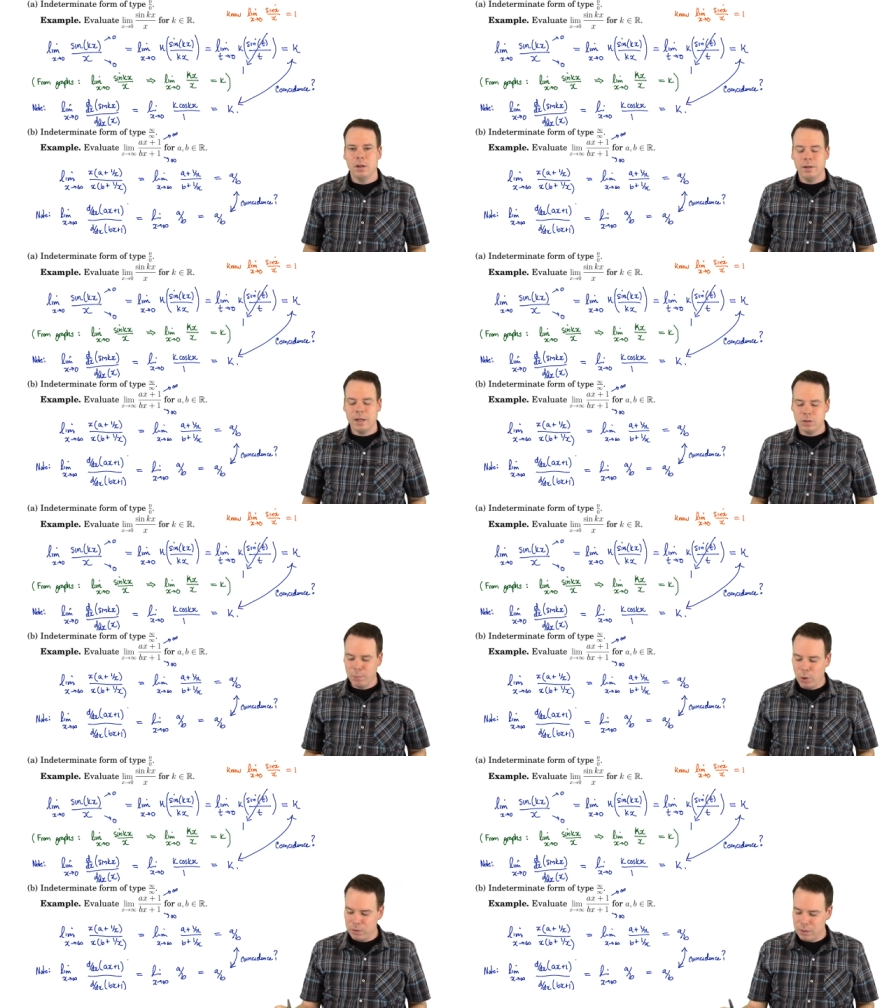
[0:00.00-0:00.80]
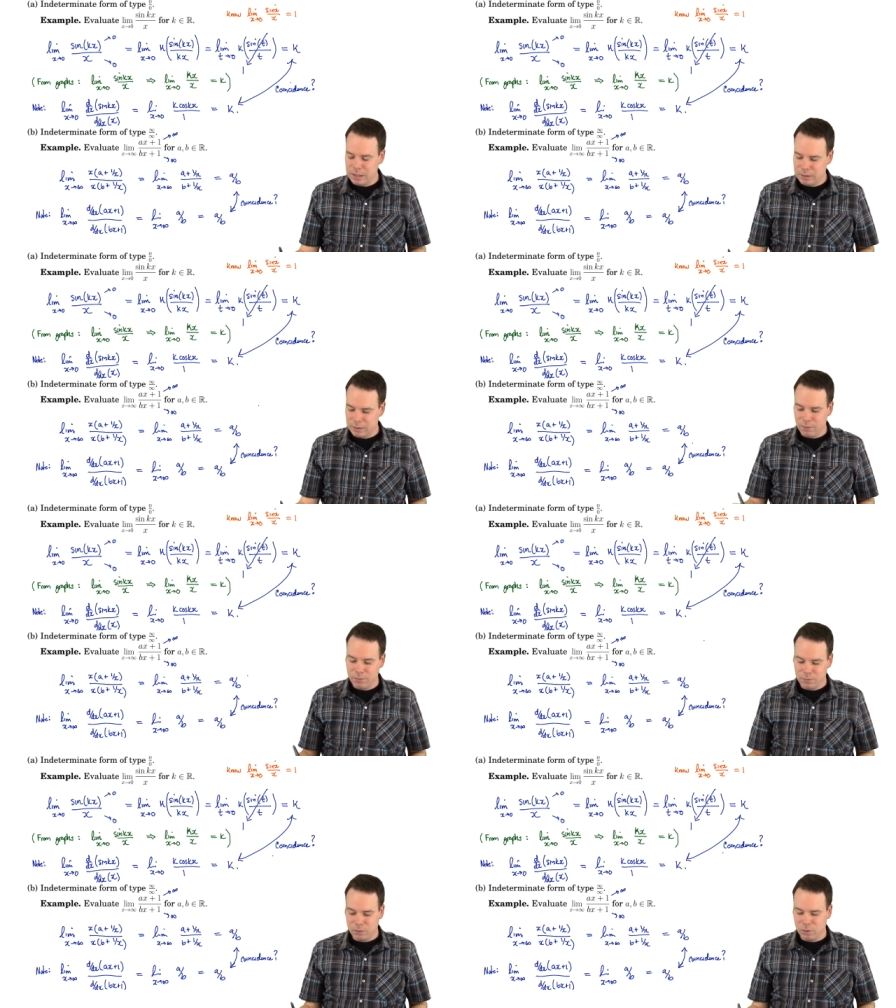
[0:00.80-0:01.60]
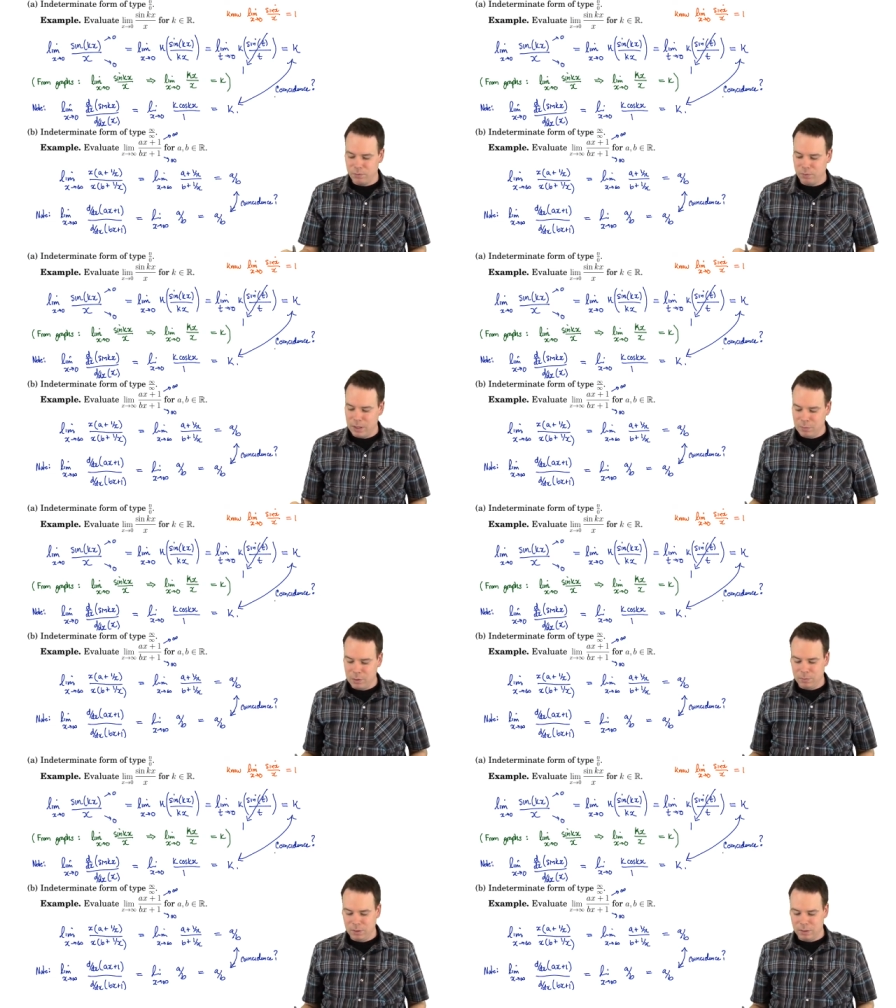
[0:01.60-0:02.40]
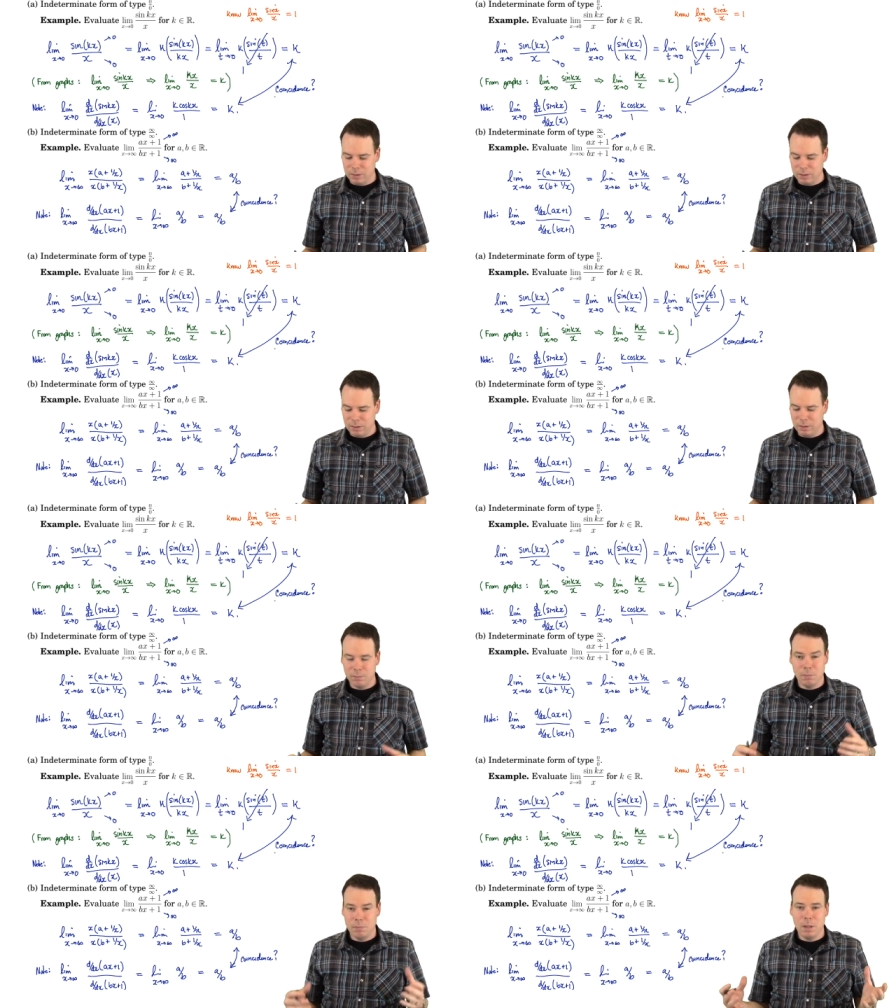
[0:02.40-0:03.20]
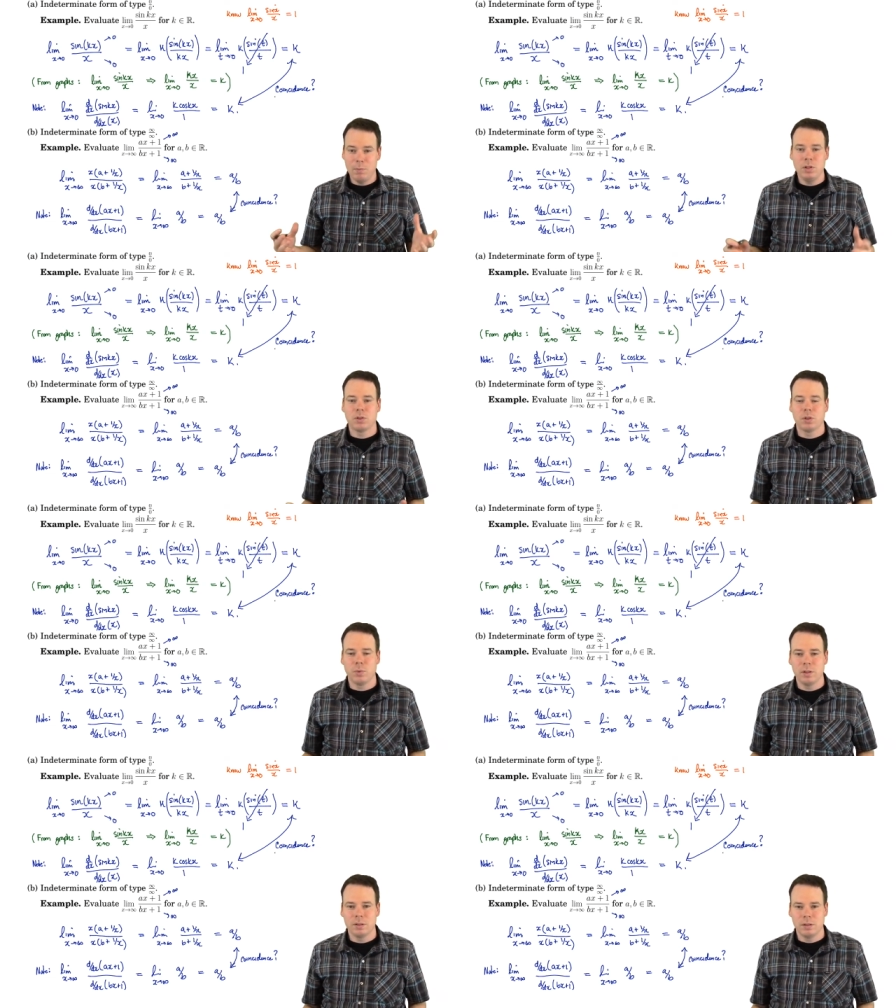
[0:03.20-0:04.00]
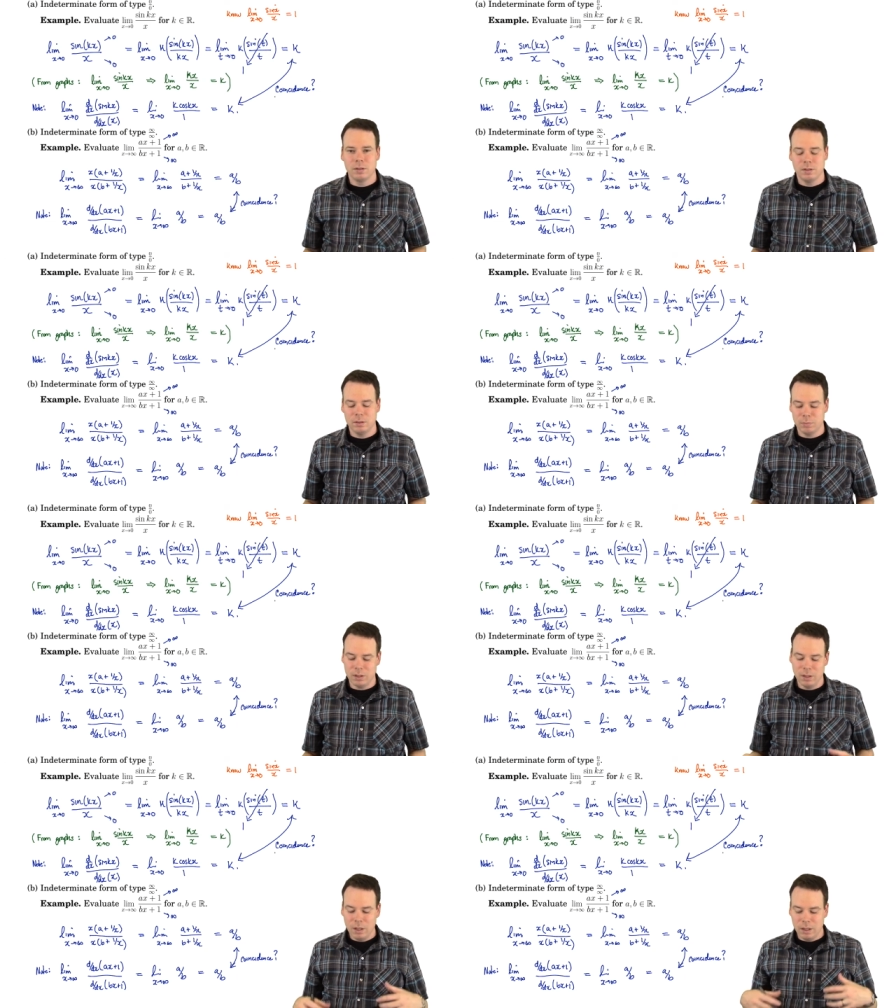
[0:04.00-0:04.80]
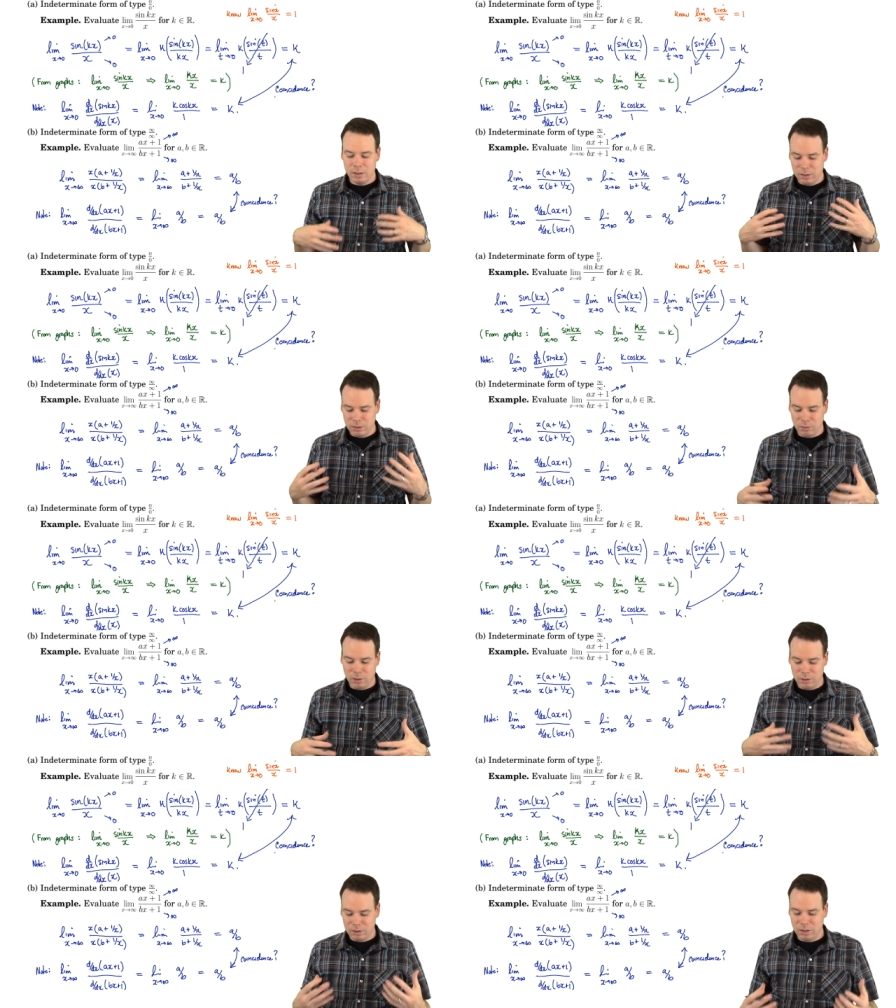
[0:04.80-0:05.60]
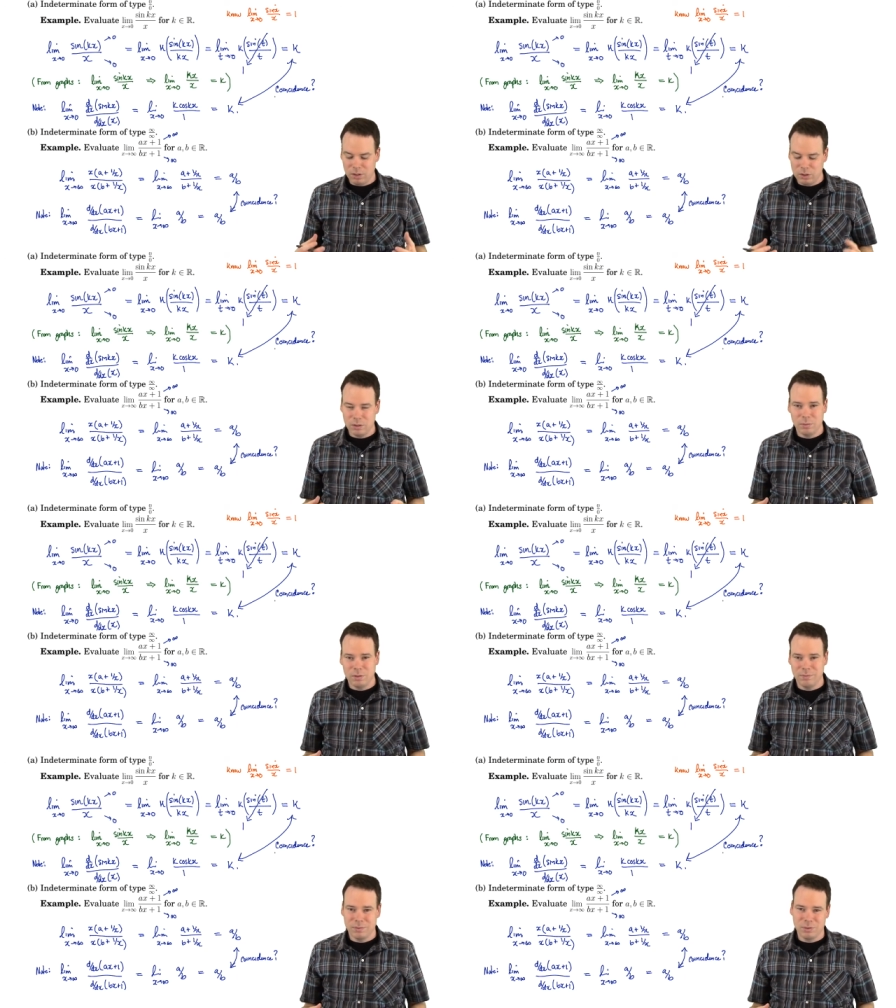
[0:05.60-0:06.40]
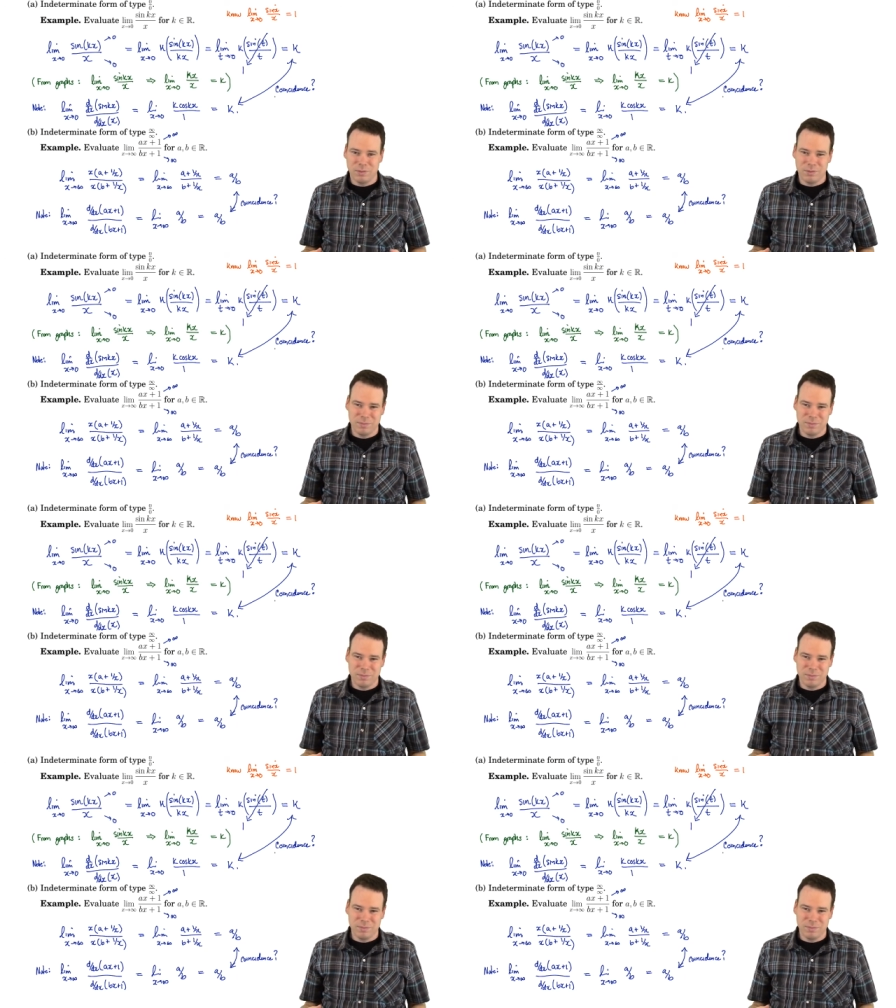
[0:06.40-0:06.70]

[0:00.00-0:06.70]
Okay, so both of these, I've sort of framed them in the sense that maybe these are coincidences, but at least through our discussions we sort of